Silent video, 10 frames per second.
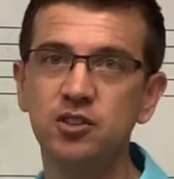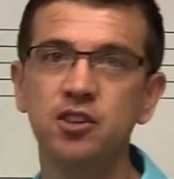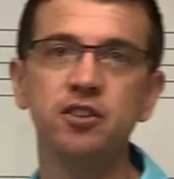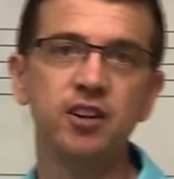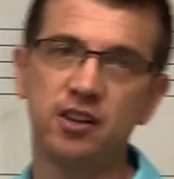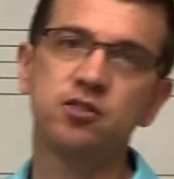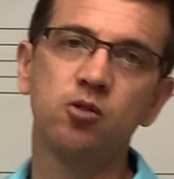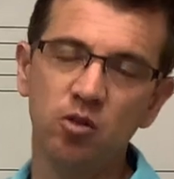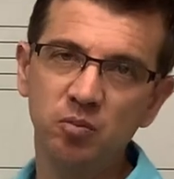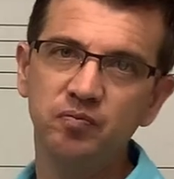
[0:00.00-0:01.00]
to the next
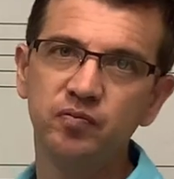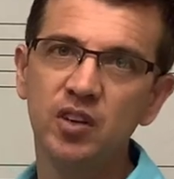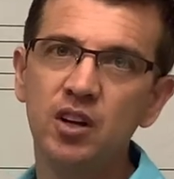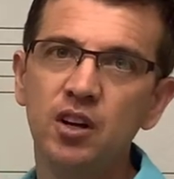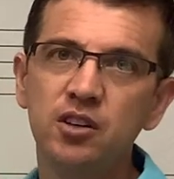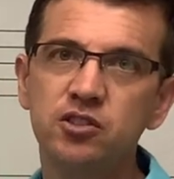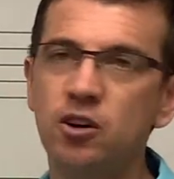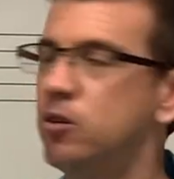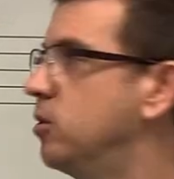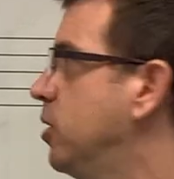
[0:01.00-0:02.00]
group.
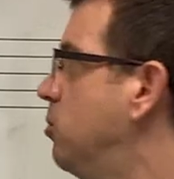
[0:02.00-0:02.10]
So it